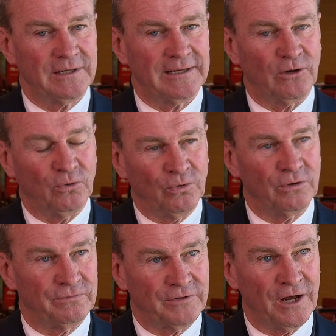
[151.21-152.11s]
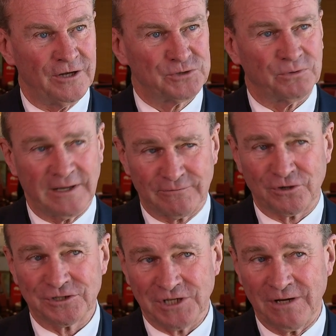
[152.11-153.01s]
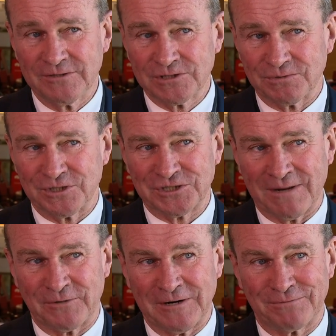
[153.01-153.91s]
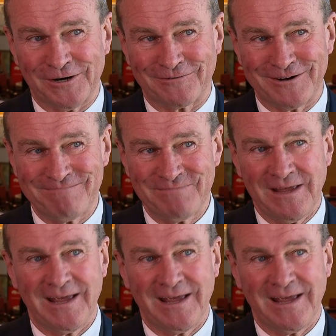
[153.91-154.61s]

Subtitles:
Now, all of those will have crossovers with the submarine program.